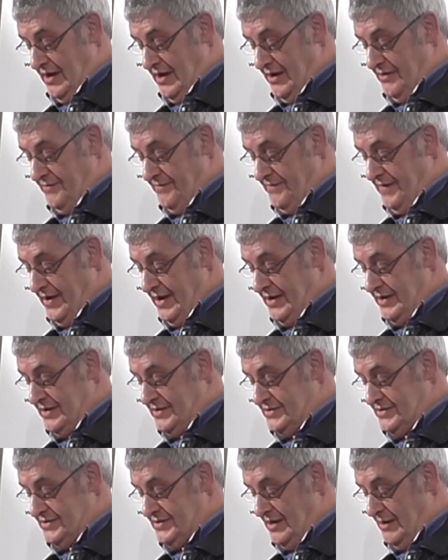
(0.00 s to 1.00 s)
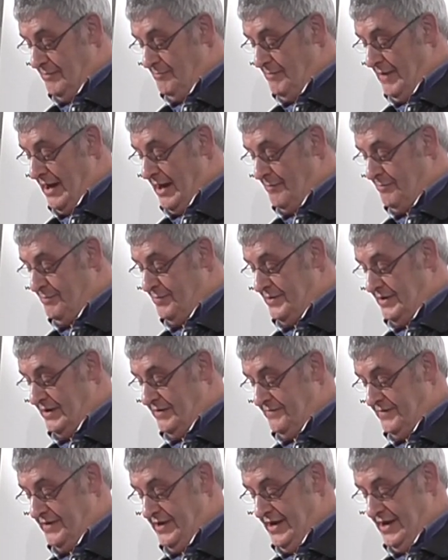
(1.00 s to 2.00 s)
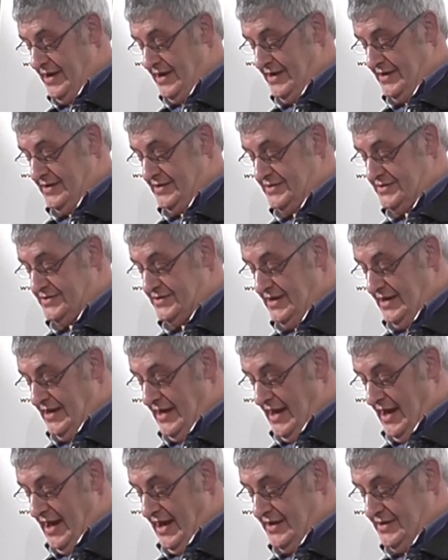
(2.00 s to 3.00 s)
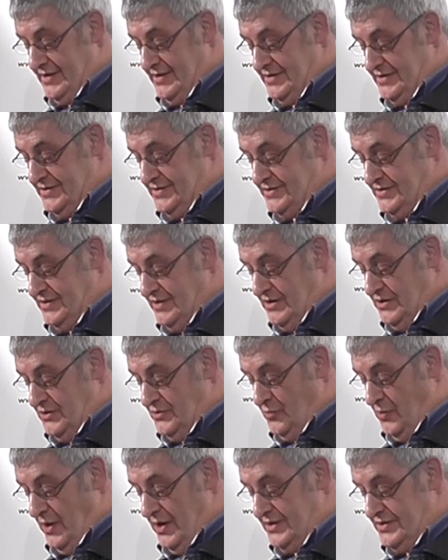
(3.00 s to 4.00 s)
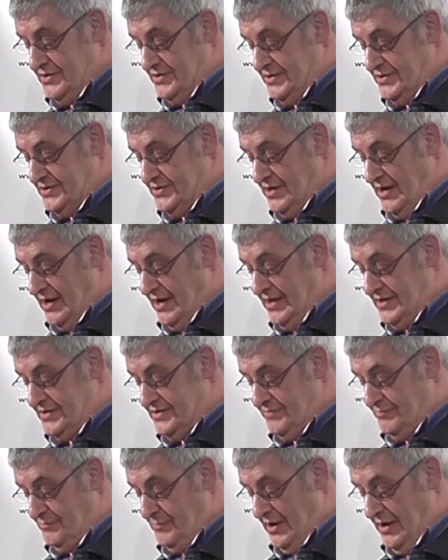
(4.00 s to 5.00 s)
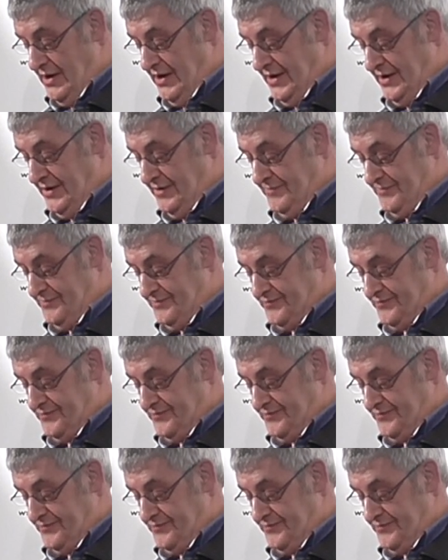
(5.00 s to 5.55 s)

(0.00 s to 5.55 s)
her face, a map of years, hands twice the size of mine.